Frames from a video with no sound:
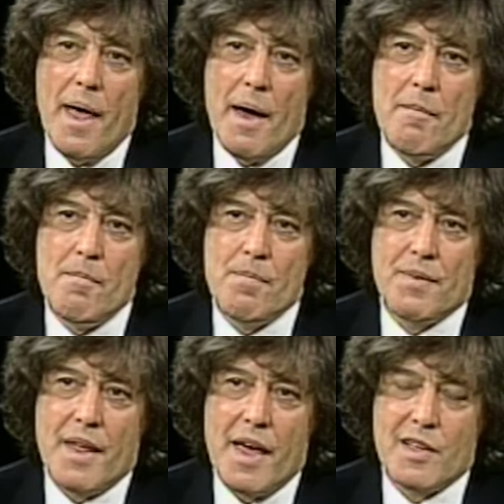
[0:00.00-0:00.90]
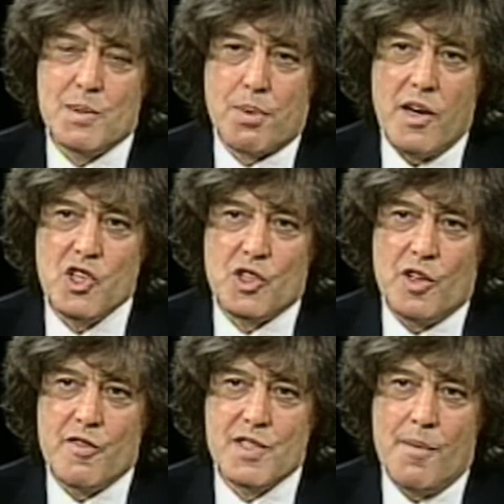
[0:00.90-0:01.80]
um,
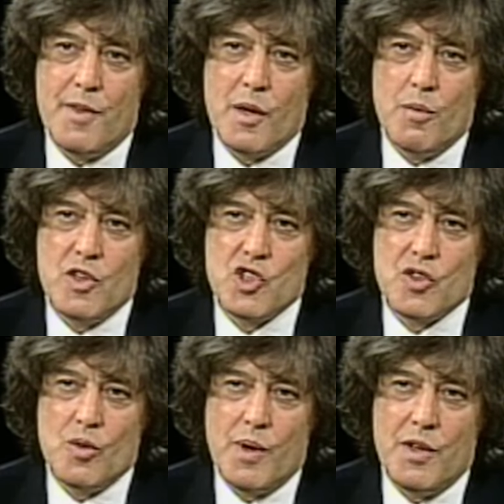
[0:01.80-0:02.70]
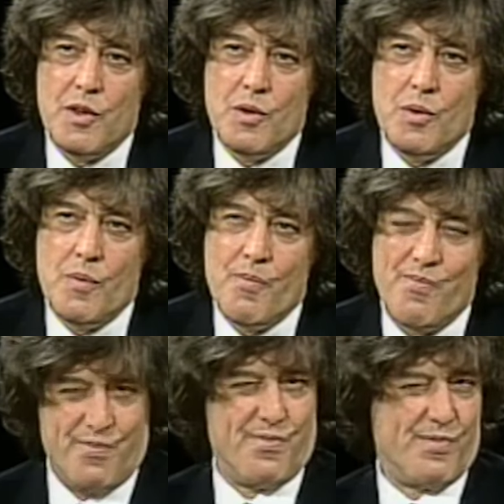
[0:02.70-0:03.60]
expression of something which, when you
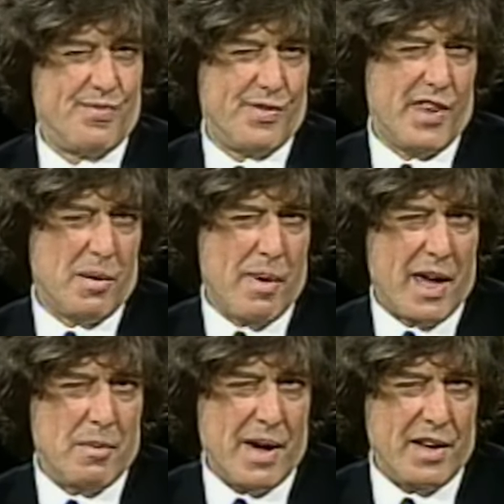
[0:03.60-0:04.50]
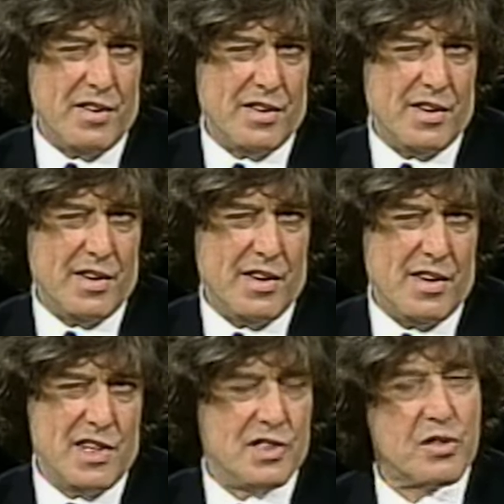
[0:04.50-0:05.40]
think back about it,
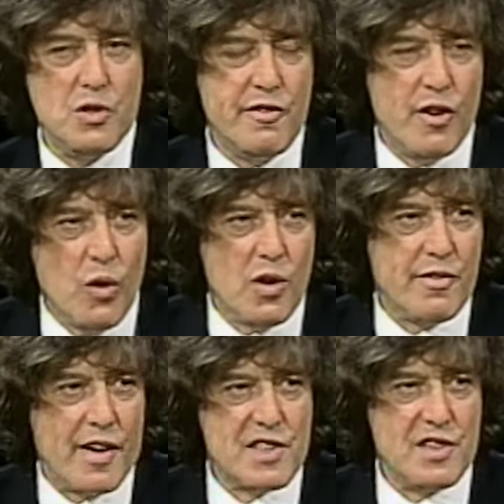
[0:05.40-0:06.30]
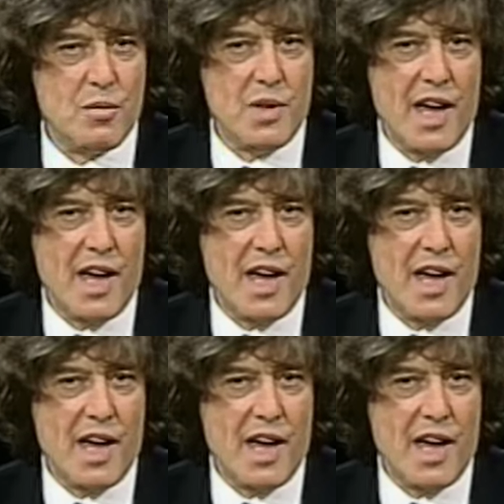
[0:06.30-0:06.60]
is true for all of us, that